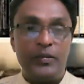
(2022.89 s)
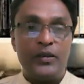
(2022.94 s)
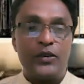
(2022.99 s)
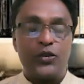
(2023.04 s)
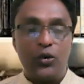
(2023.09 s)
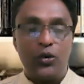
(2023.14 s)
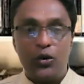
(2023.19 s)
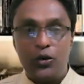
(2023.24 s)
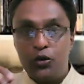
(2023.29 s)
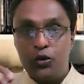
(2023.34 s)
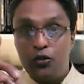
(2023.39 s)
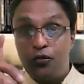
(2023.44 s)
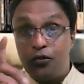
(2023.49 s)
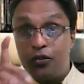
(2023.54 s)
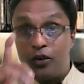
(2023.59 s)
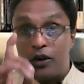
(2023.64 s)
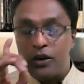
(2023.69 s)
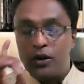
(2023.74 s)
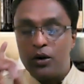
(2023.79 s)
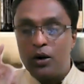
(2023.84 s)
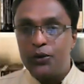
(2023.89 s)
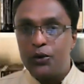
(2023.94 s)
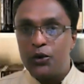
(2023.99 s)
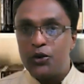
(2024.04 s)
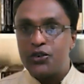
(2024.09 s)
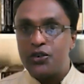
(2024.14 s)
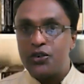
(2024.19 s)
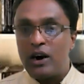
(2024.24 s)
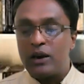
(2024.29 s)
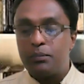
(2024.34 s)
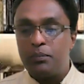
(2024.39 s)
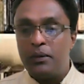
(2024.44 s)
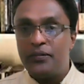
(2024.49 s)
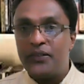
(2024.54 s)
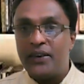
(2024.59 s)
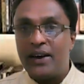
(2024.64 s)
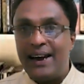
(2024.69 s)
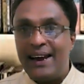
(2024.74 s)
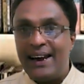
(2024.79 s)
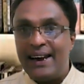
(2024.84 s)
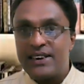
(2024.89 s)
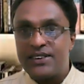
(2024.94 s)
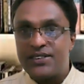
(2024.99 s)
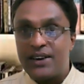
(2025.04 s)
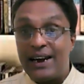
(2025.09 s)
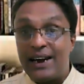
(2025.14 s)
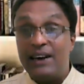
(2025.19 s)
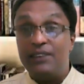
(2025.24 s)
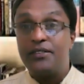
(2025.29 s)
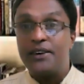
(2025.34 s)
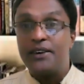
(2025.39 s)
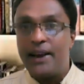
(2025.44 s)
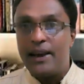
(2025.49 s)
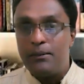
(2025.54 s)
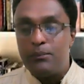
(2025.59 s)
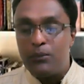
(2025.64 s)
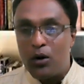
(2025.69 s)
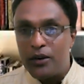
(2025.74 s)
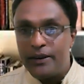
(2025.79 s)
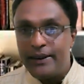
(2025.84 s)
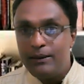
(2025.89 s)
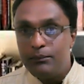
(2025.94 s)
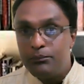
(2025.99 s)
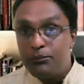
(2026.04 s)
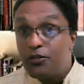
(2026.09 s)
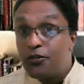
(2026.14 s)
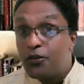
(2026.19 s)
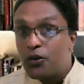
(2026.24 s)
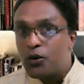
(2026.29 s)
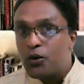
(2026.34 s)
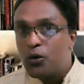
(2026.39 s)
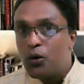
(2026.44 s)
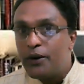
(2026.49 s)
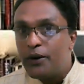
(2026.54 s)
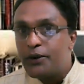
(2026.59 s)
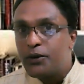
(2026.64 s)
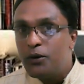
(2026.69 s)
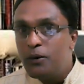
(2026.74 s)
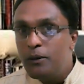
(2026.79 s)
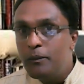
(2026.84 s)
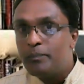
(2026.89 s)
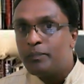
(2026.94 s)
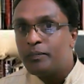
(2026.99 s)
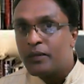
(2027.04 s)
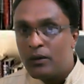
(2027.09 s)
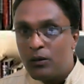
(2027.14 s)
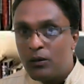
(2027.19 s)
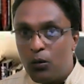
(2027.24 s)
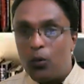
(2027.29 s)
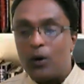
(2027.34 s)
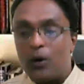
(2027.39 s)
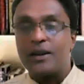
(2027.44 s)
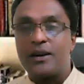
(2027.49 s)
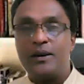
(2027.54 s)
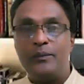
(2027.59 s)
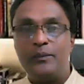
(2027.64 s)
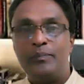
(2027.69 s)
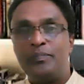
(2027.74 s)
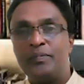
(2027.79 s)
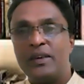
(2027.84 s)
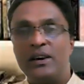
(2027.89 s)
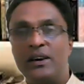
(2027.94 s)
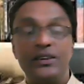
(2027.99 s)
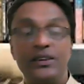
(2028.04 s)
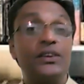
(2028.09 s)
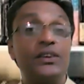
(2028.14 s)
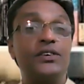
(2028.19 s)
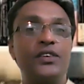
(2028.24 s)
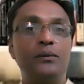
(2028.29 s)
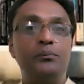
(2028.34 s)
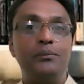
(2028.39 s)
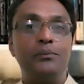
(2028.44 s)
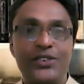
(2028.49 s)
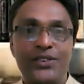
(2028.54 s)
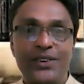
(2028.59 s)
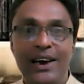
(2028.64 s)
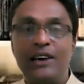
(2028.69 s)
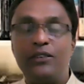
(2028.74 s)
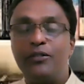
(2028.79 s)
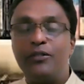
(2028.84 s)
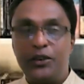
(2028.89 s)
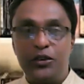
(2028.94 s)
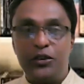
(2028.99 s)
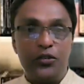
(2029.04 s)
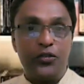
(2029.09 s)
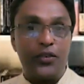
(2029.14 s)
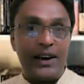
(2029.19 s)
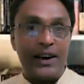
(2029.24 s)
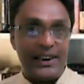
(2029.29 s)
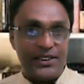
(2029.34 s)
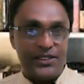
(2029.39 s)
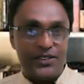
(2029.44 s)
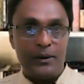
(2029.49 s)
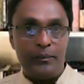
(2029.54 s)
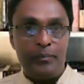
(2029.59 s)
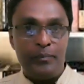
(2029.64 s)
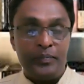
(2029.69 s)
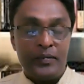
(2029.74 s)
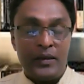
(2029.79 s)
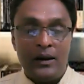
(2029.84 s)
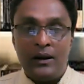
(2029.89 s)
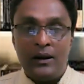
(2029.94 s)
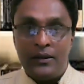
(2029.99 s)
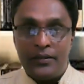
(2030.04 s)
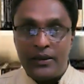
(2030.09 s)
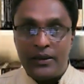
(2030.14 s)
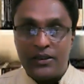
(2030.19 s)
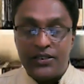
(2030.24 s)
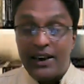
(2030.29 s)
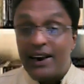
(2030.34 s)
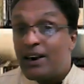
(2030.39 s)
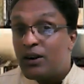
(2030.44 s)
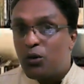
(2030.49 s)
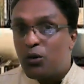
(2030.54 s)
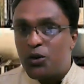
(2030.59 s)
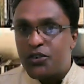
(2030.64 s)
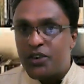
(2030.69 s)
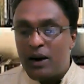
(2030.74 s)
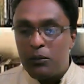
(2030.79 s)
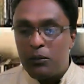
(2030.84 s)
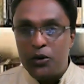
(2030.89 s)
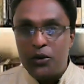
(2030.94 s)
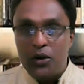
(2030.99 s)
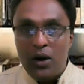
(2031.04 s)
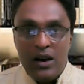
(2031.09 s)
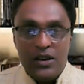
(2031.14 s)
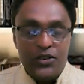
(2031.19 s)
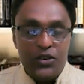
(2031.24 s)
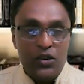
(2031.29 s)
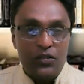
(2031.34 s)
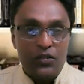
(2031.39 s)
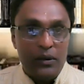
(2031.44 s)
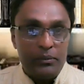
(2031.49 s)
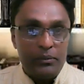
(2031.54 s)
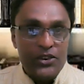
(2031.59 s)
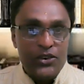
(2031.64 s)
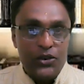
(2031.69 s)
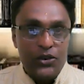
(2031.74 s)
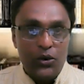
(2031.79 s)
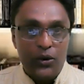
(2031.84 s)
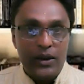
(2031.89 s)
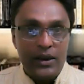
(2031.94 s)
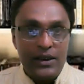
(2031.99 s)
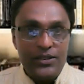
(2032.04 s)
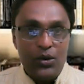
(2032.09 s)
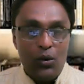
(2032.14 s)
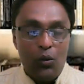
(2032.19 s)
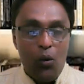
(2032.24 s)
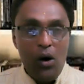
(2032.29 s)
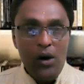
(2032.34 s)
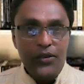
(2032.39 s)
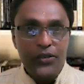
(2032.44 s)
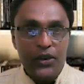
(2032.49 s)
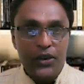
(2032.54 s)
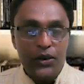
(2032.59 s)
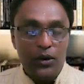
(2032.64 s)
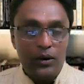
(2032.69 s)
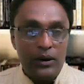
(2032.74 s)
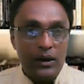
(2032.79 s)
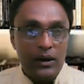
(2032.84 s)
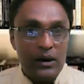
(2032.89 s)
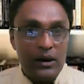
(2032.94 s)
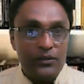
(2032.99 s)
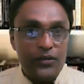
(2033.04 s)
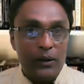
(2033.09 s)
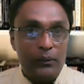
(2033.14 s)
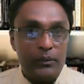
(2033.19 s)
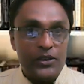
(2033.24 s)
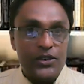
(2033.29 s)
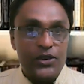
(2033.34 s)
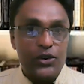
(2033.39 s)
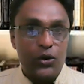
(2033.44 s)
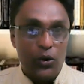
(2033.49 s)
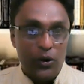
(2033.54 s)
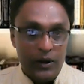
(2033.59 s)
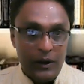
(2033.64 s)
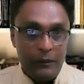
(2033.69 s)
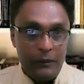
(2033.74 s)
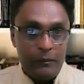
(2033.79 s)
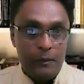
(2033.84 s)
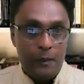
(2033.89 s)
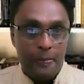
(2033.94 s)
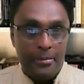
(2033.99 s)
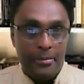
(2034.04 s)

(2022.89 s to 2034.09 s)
So you forgot to sharpen the axe every day morning before going to work." So this is a mistake we do, friends. Now, second question I'm going to ask you from this story is, what did you learn from this story?